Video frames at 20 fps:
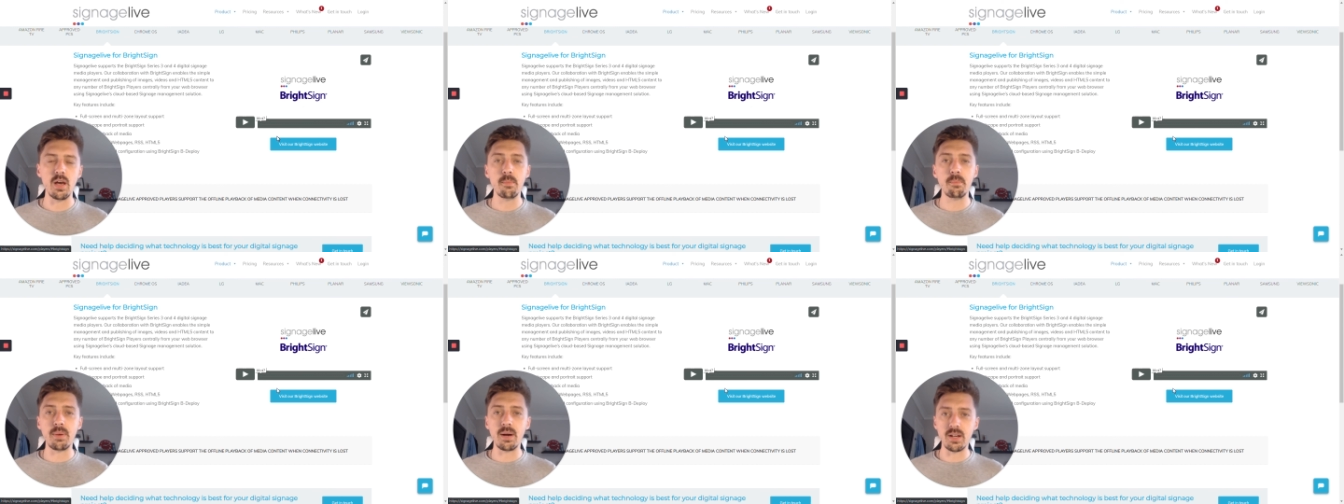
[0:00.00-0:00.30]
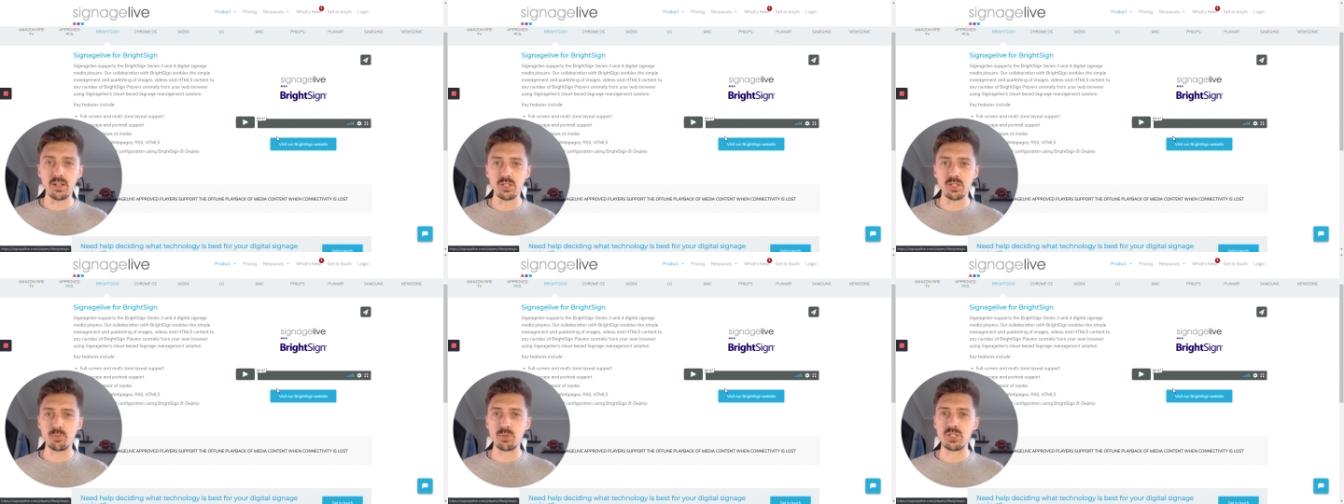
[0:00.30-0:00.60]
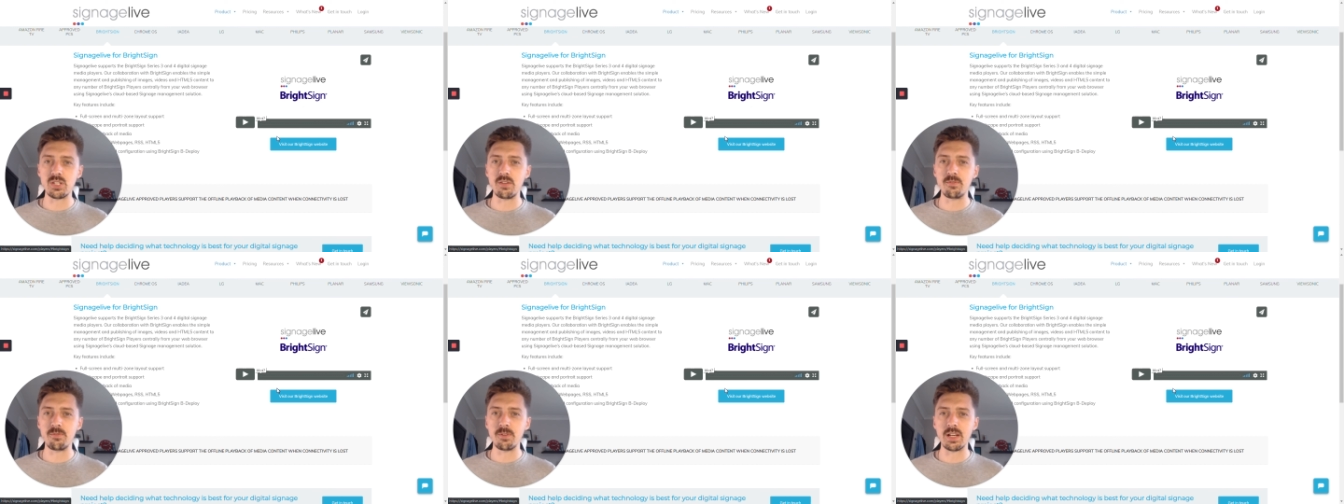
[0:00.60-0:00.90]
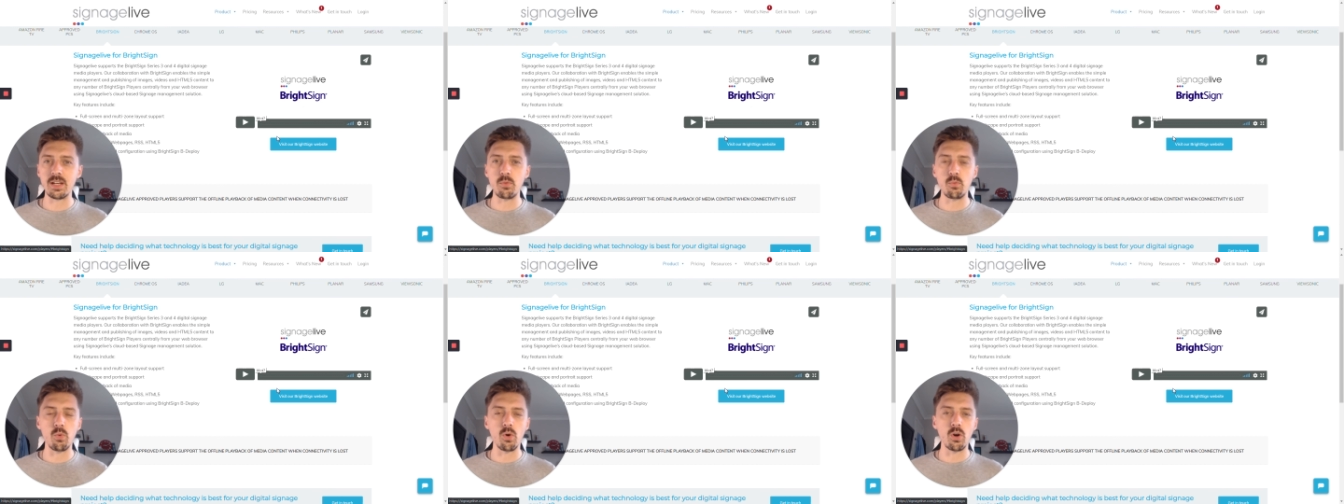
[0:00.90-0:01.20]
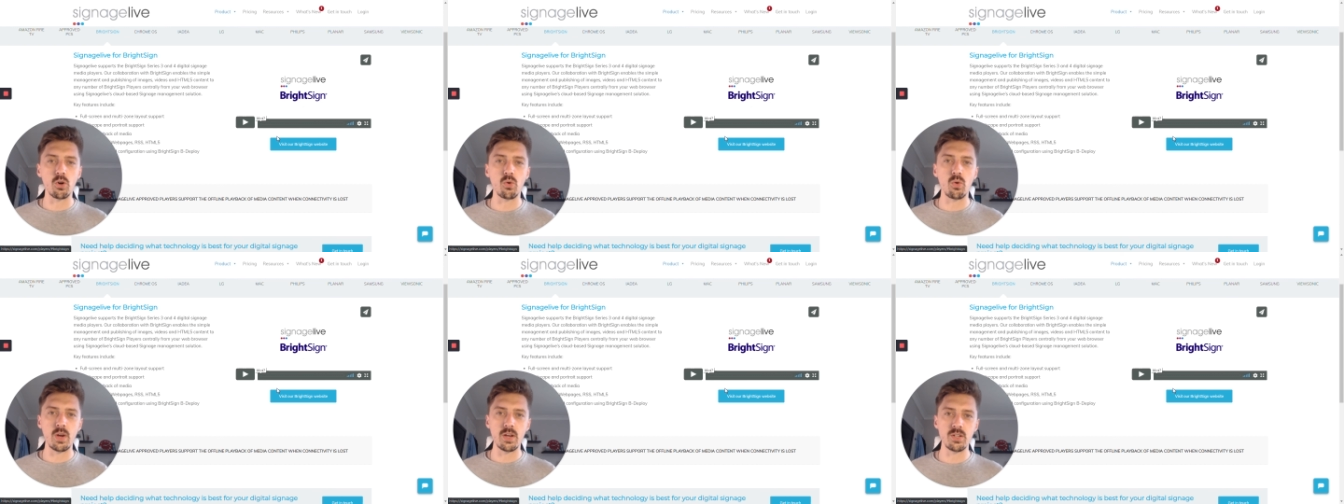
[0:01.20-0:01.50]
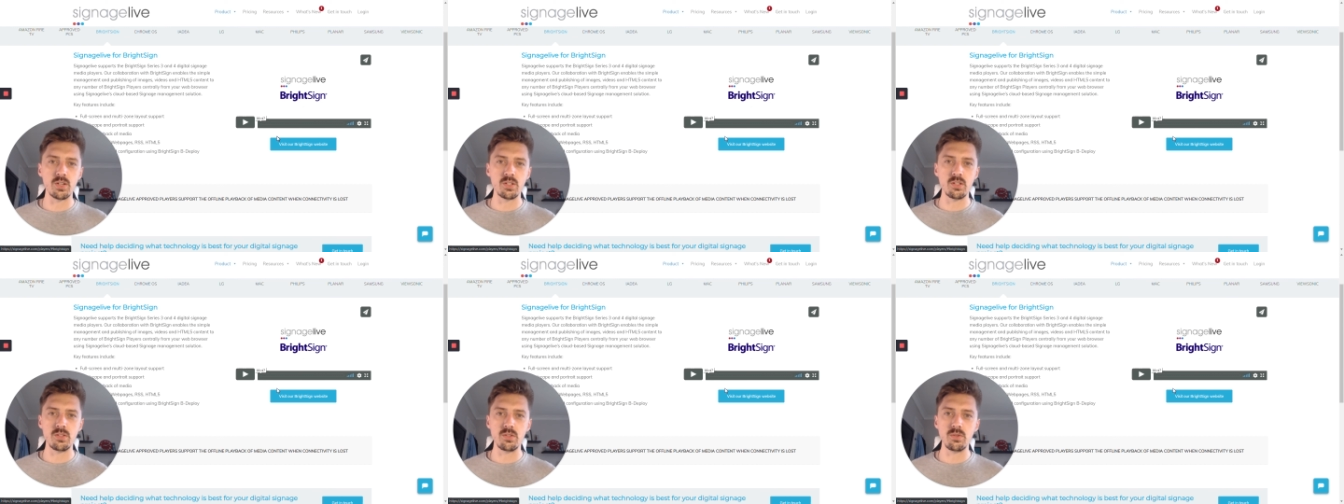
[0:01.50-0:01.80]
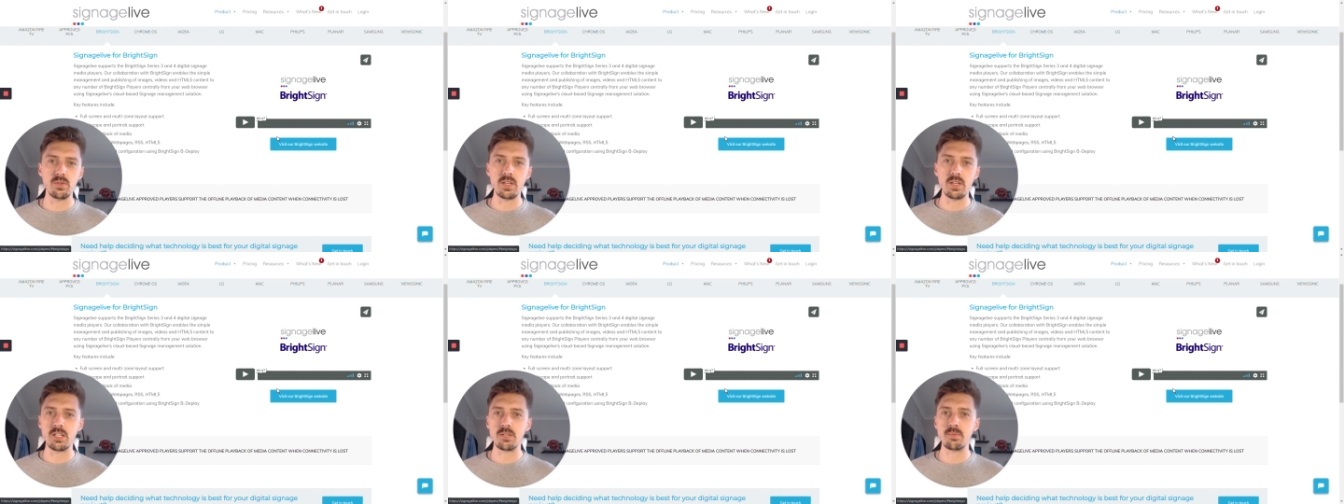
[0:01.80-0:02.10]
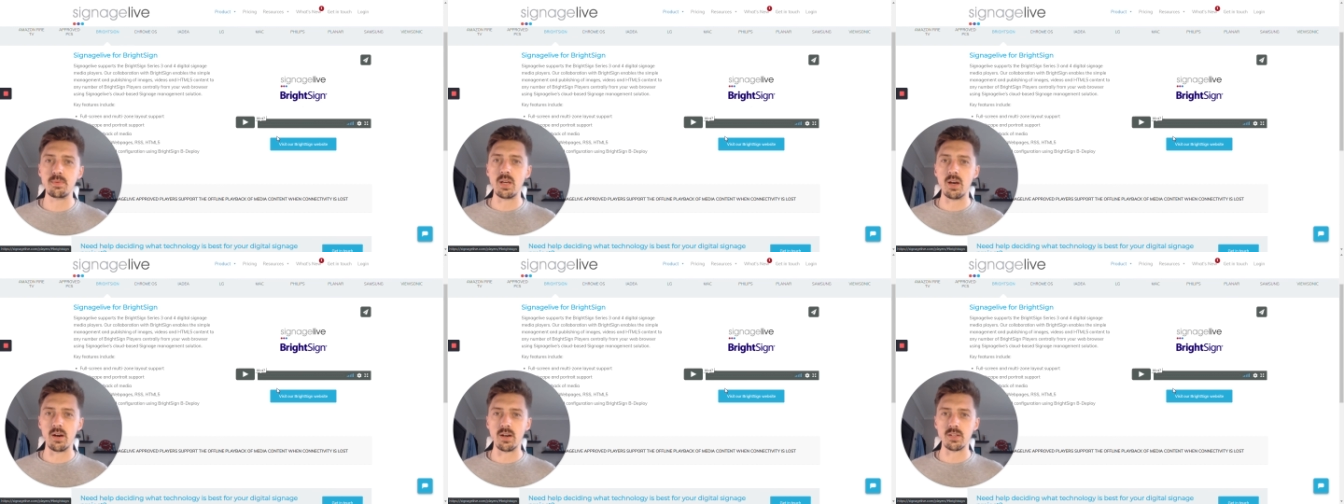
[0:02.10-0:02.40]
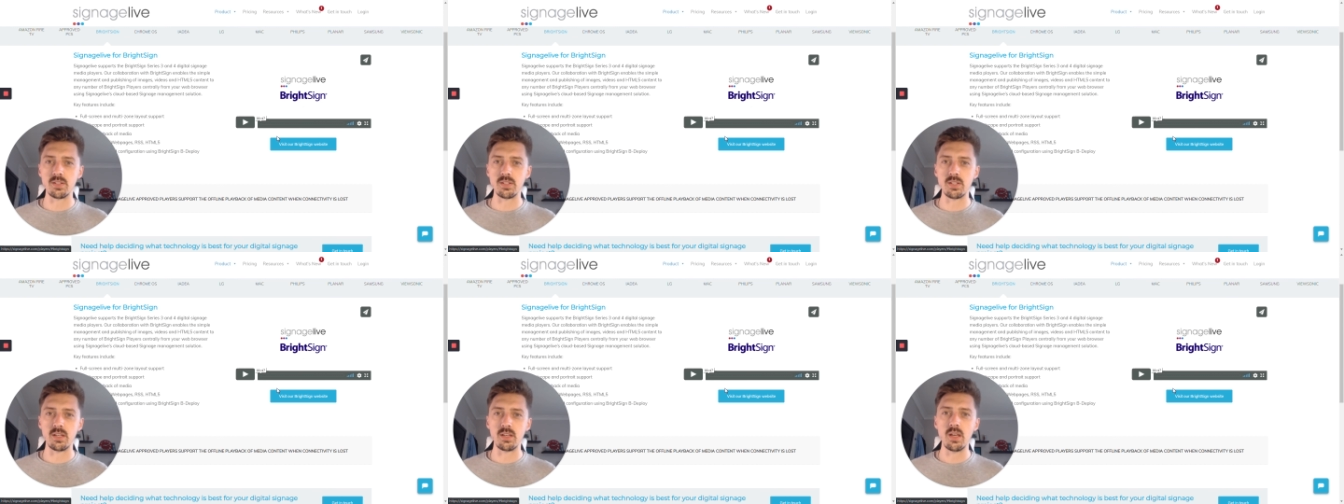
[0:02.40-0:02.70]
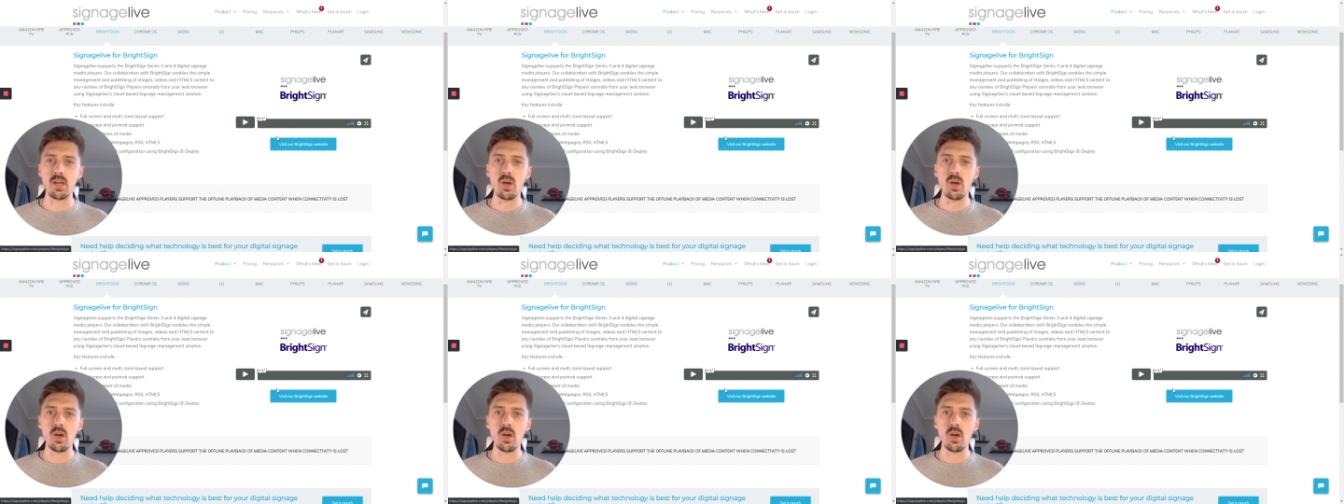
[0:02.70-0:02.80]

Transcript: but specifically what questions you need to be asking